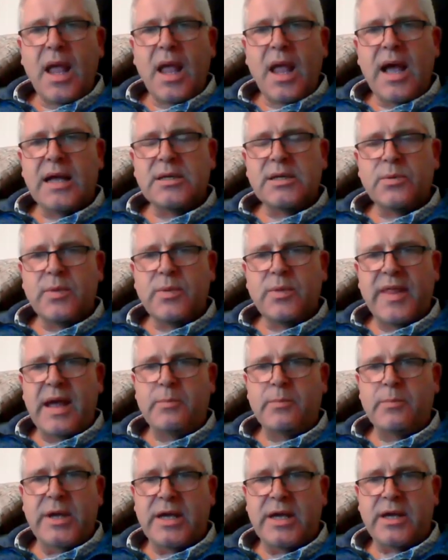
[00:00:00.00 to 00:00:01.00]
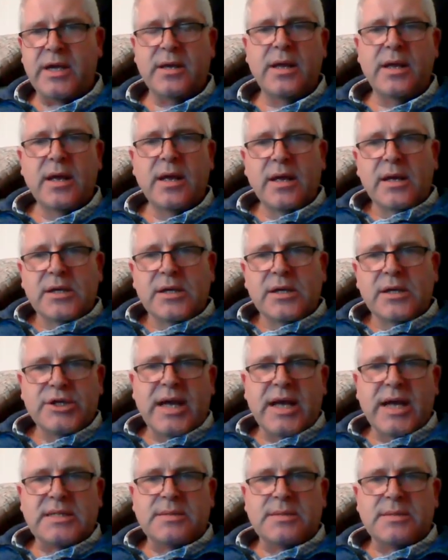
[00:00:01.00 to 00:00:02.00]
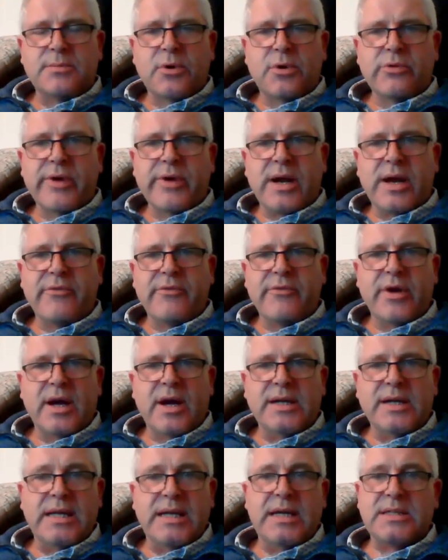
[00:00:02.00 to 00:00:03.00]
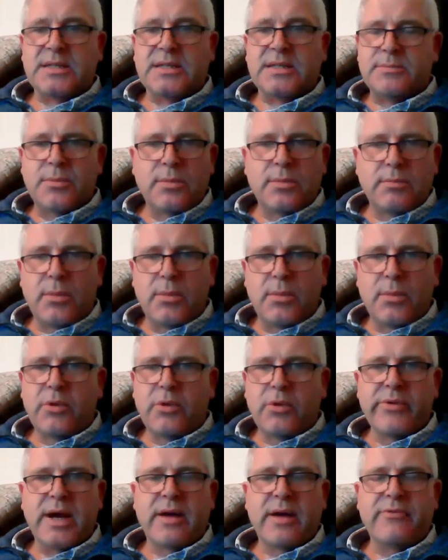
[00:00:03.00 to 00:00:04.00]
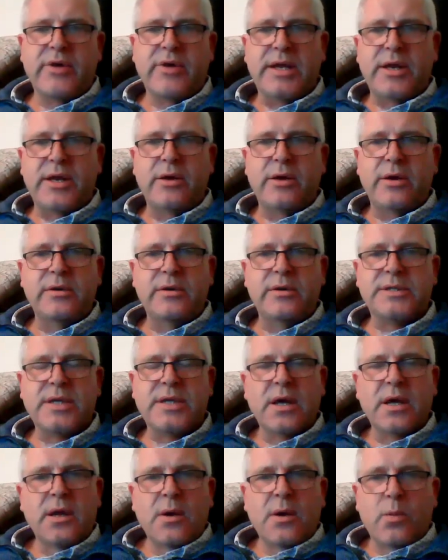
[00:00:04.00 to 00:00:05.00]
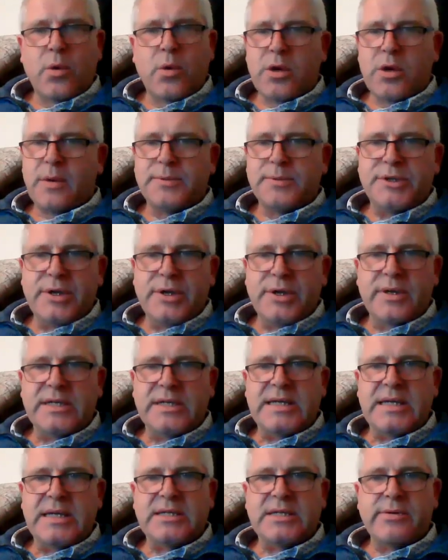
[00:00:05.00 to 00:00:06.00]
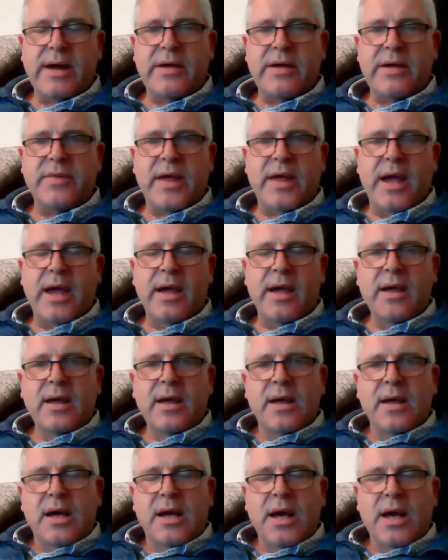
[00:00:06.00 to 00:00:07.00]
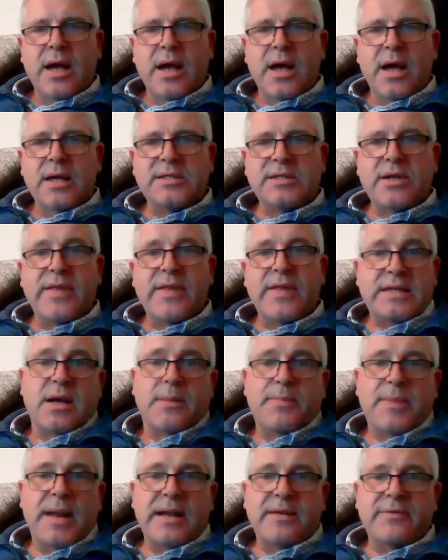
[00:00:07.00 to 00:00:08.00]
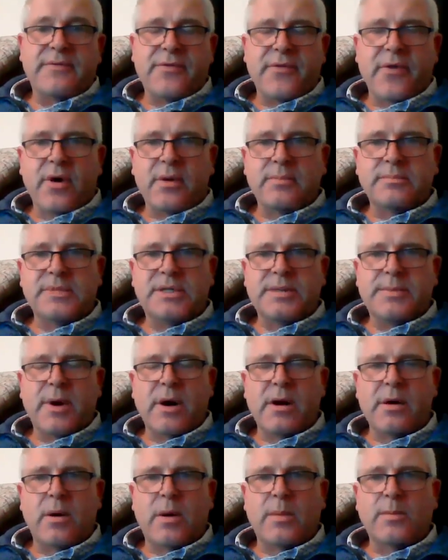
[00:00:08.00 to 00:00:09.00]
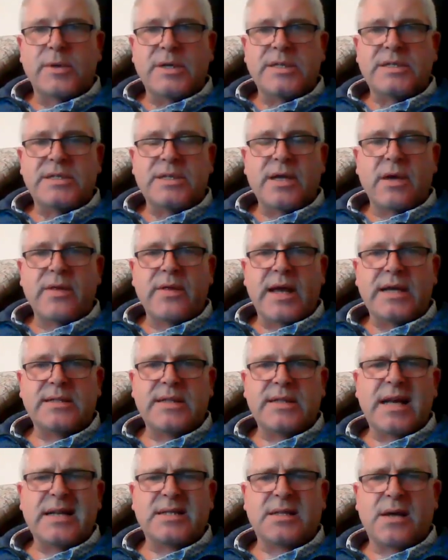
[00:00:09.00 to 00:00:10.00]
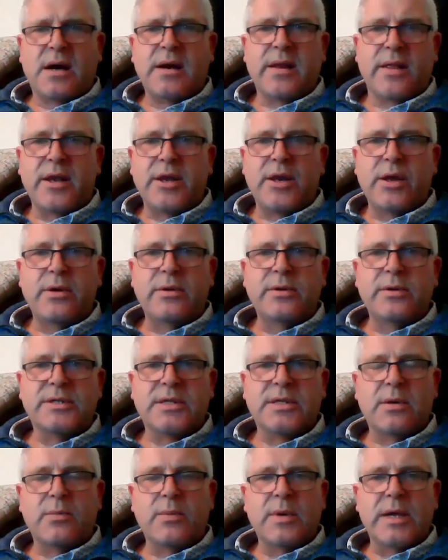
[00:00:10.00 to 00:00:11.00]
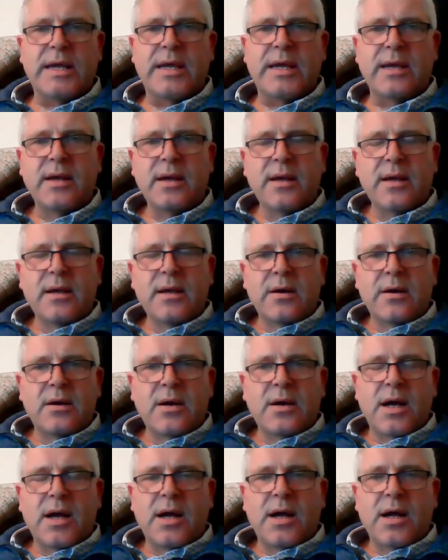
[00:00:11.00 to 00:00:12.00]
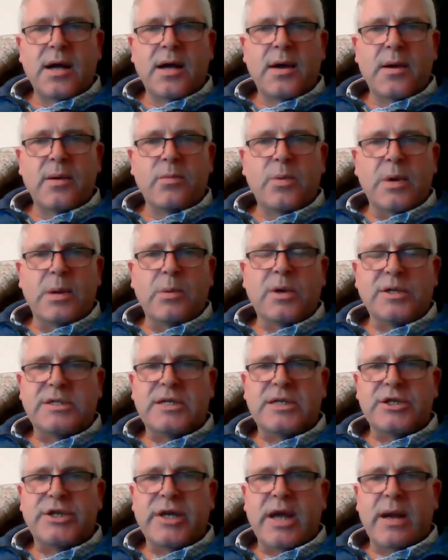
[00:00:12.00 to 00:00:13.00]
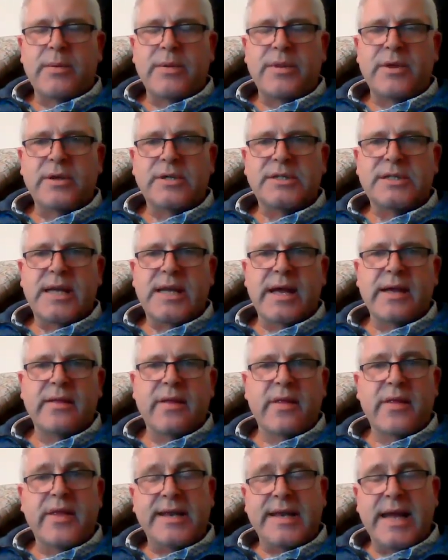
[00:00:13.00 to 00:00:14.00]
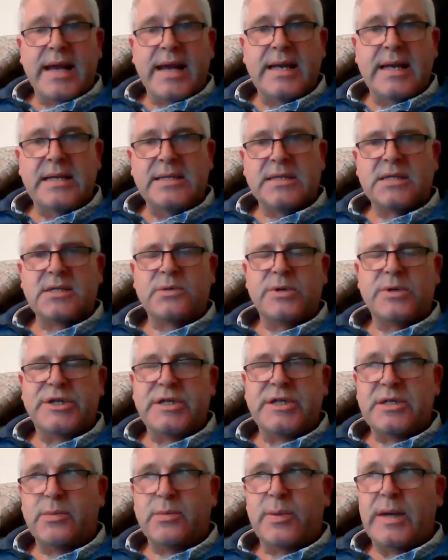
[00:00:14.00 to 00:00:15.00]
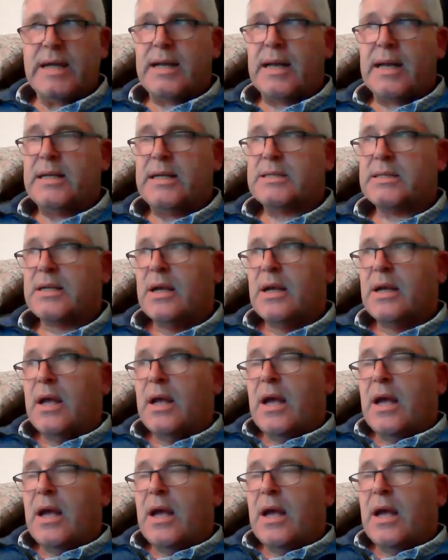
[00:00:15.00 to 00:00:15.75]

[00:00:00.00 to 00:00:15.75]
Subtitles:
And then we can share some more recovery ideas, some more recovery news, what opportunities are out there. So that's our plan from tomorrow onwards. So that's kind of the news that we wanted to share with you today, that the dailies are switching to weeklies.